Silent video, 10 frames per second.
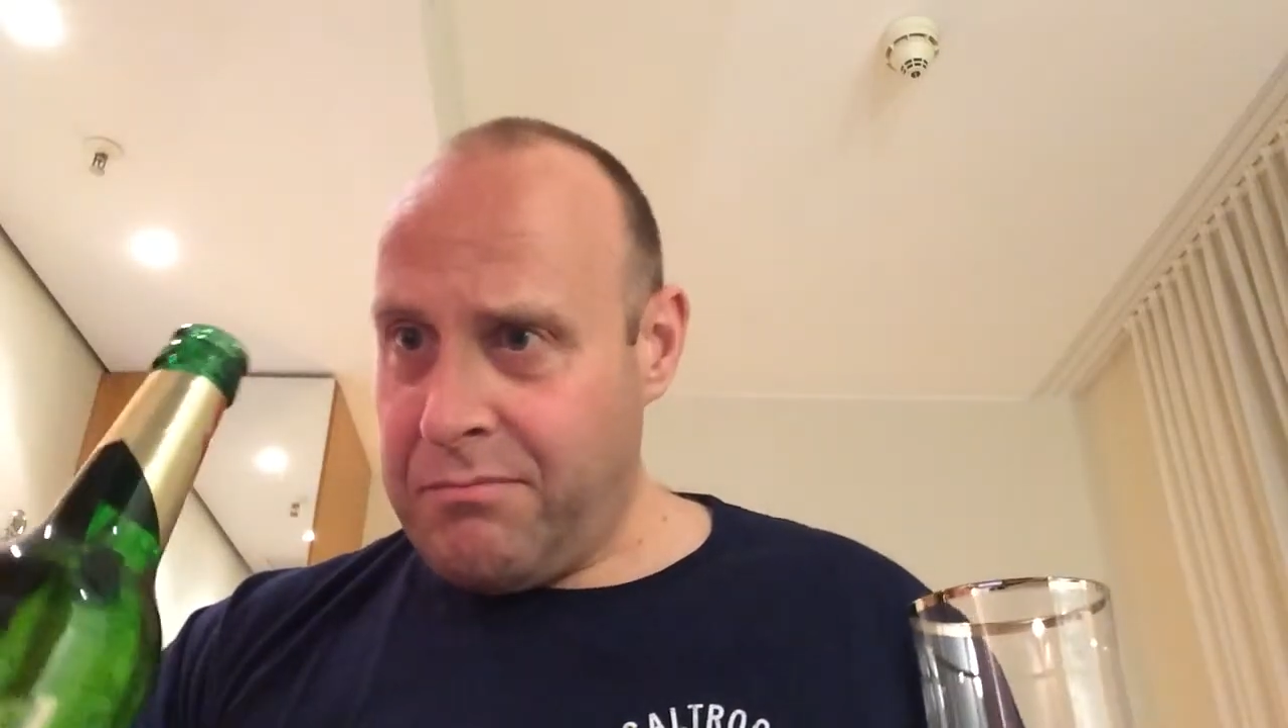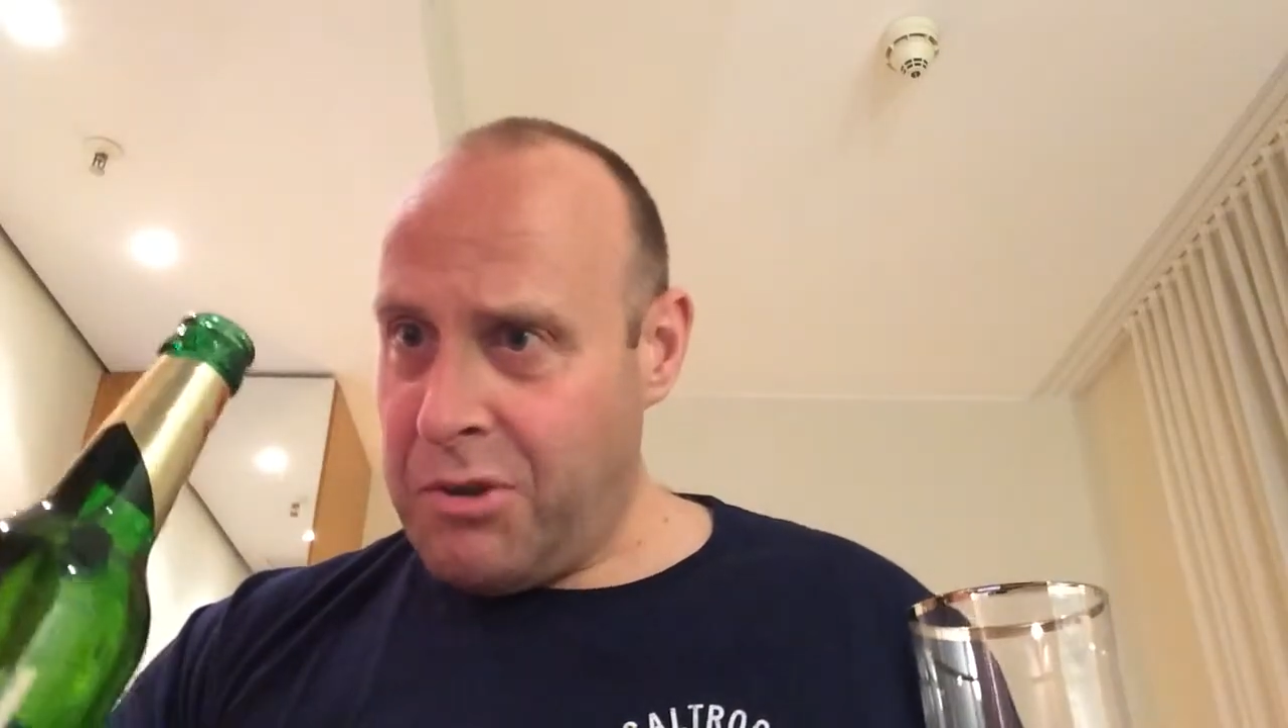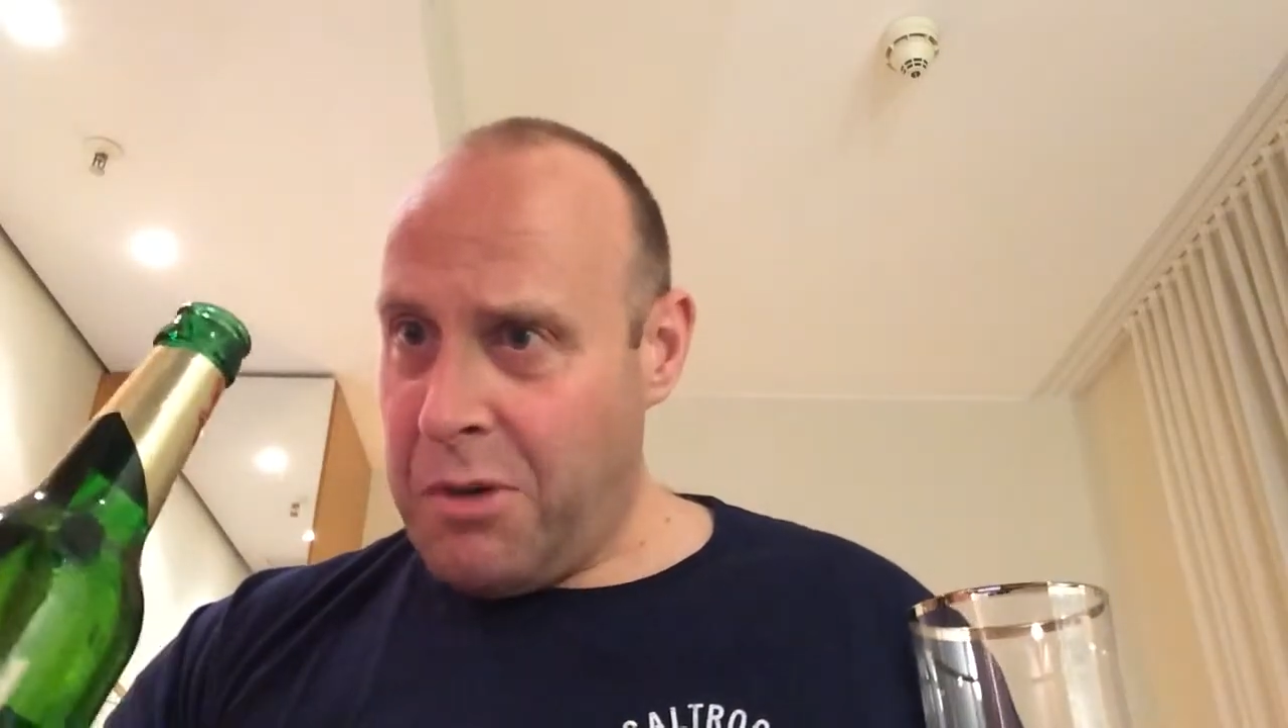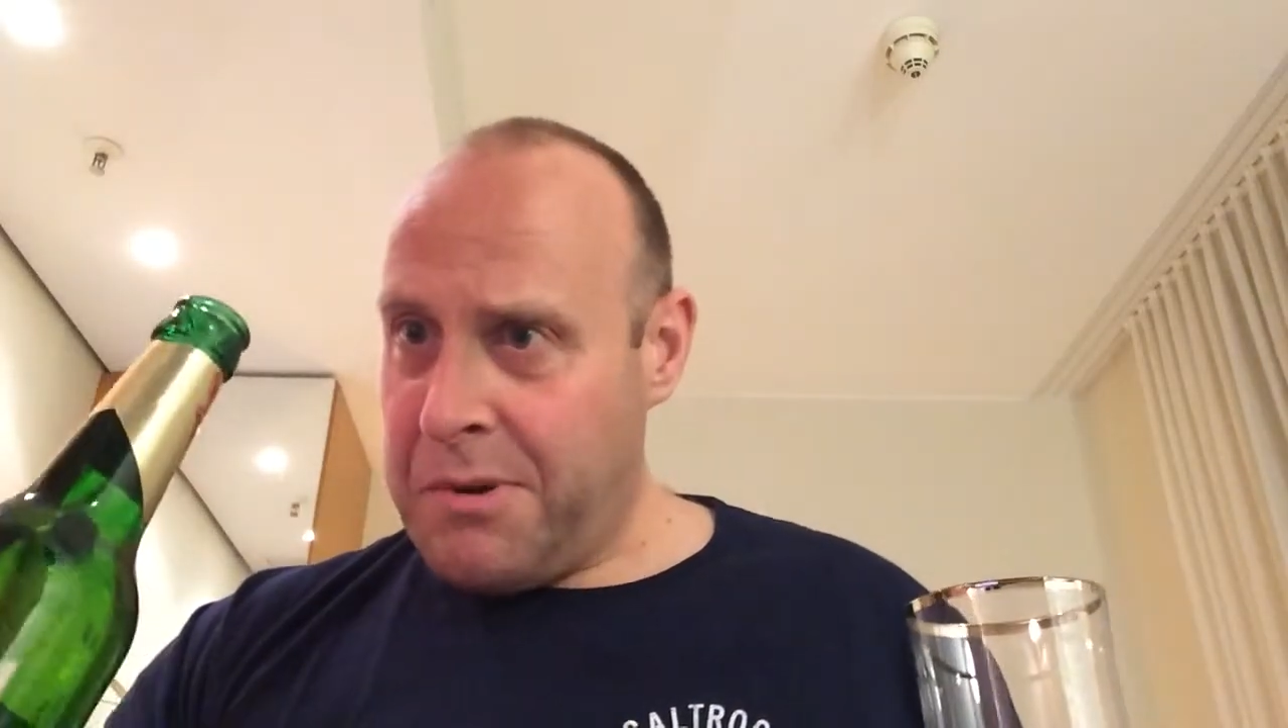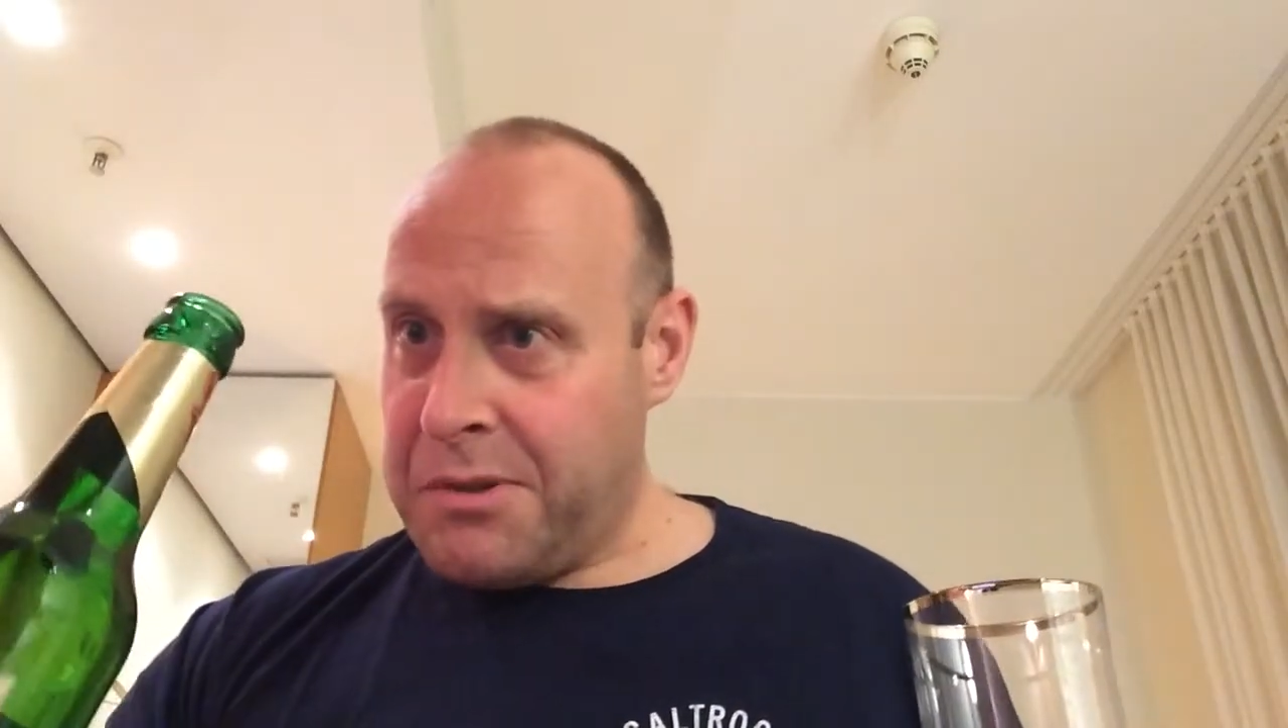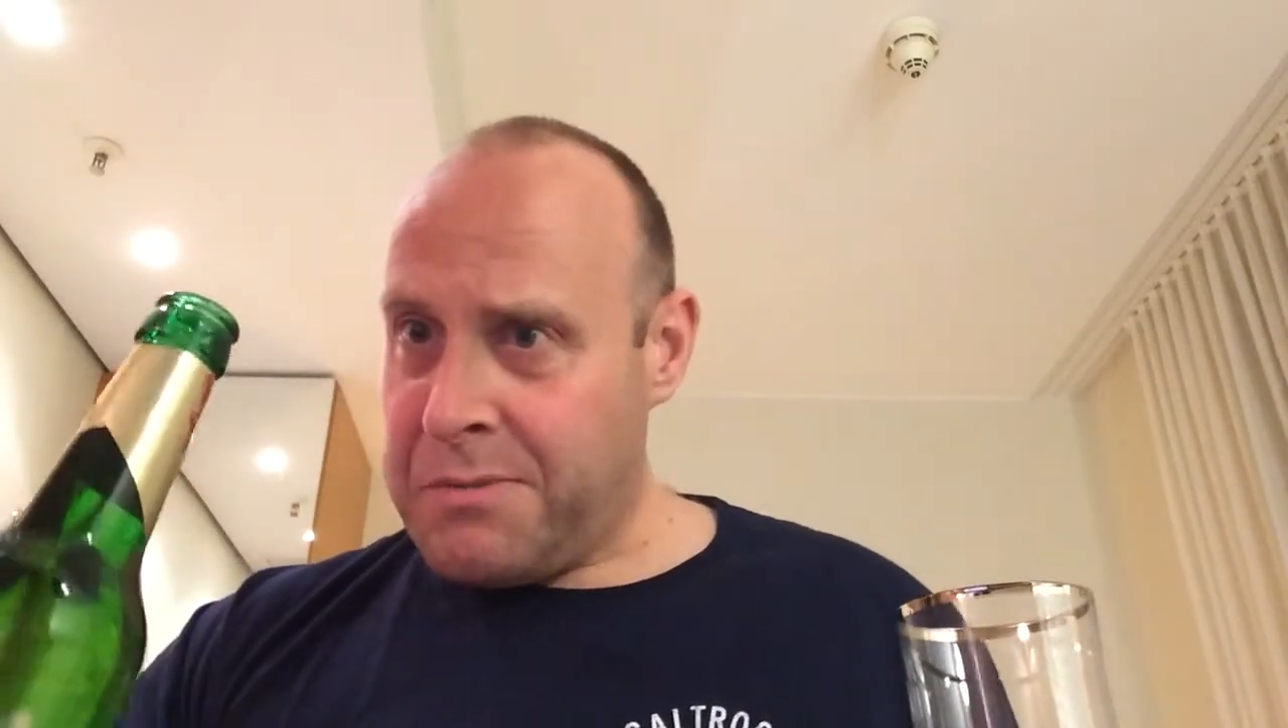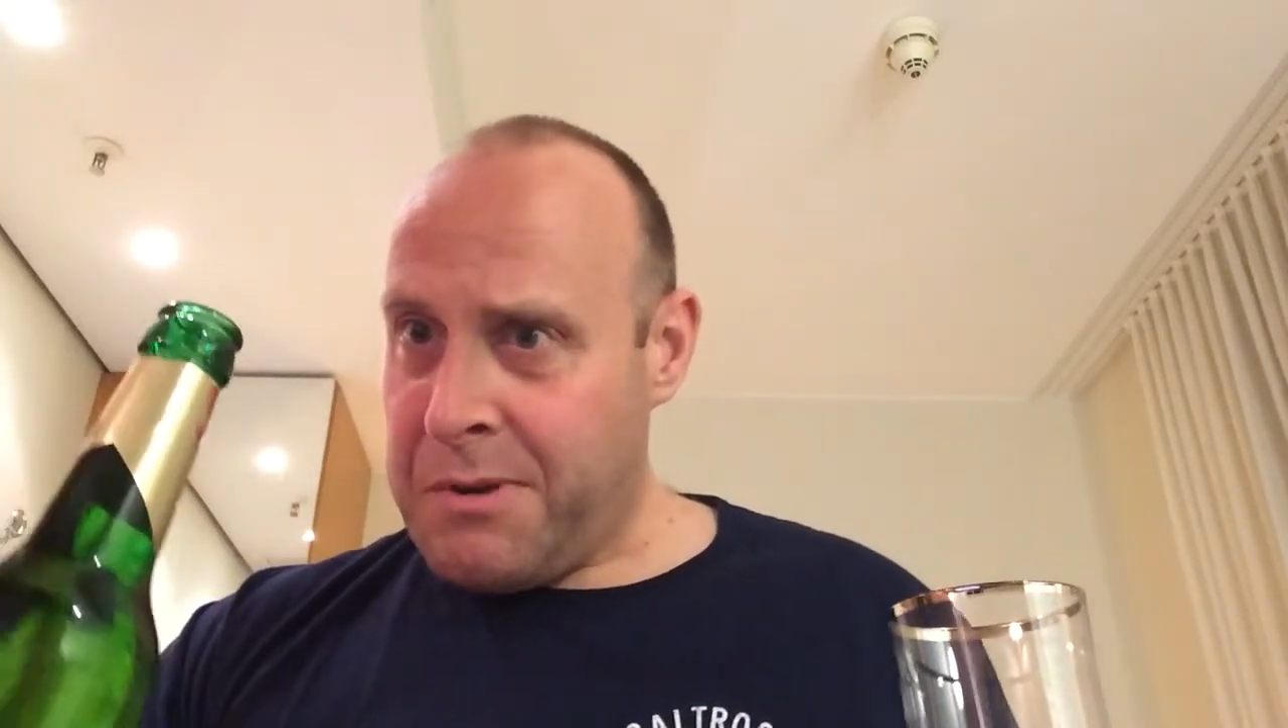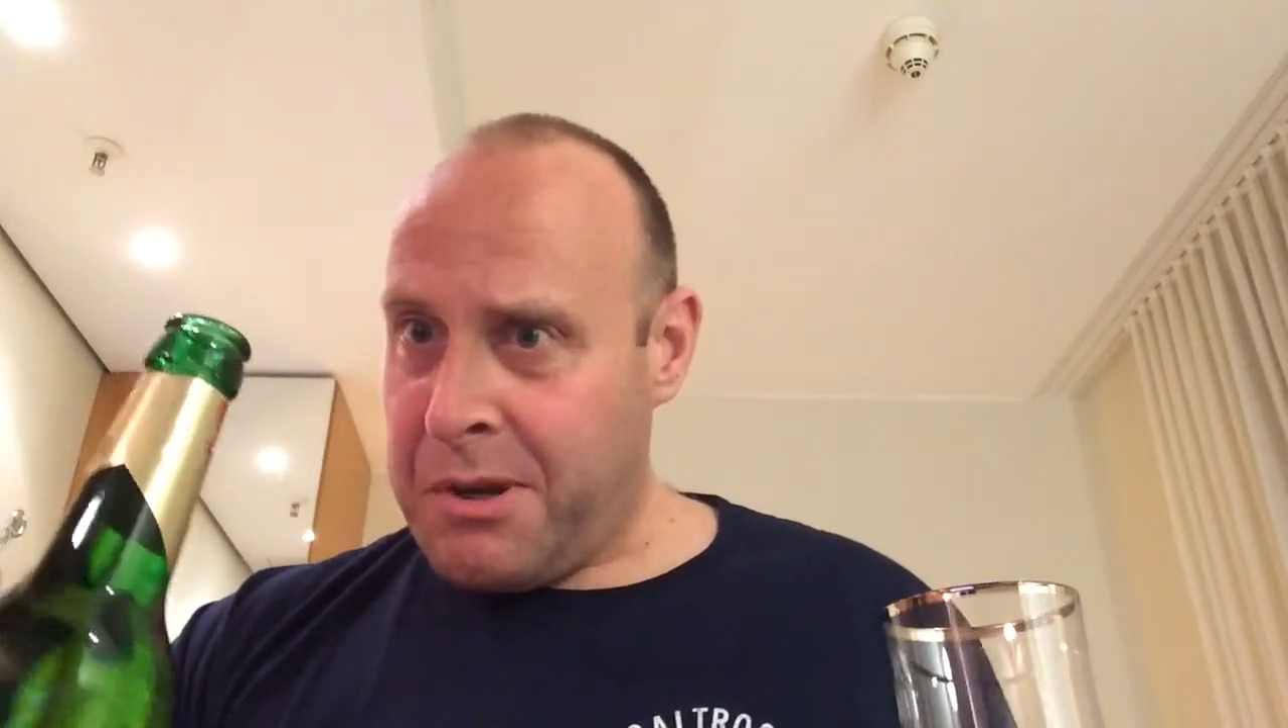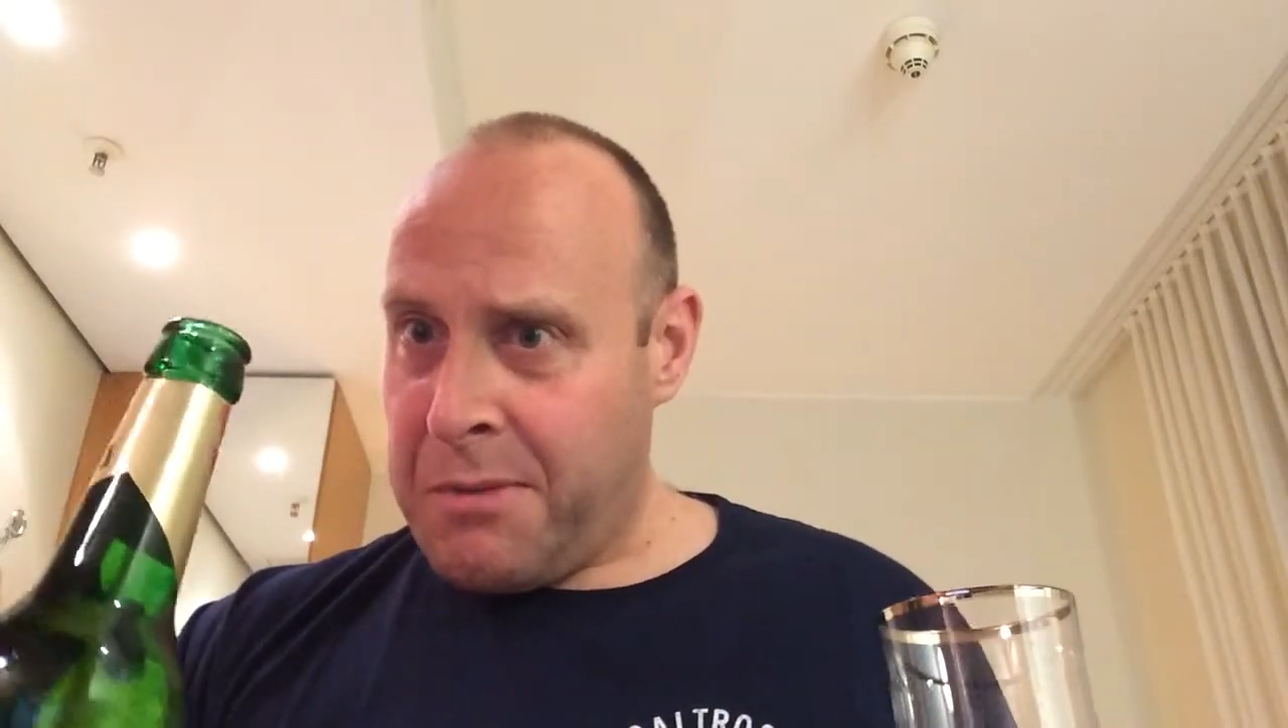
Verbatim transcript: Not much smoke